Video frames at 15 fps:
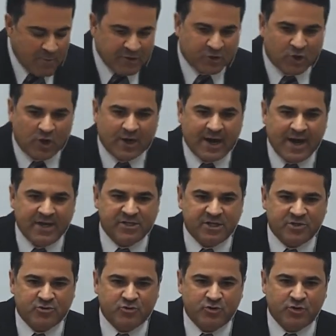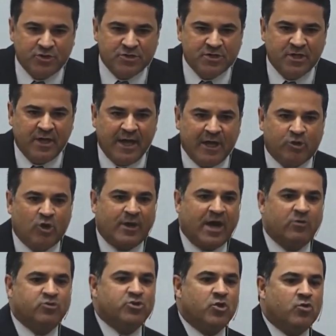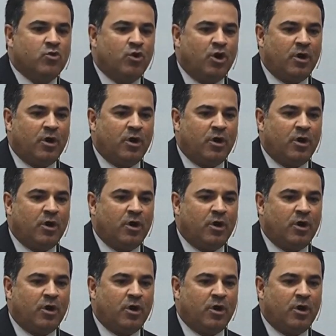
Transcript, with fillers: left in the church, in, in this life.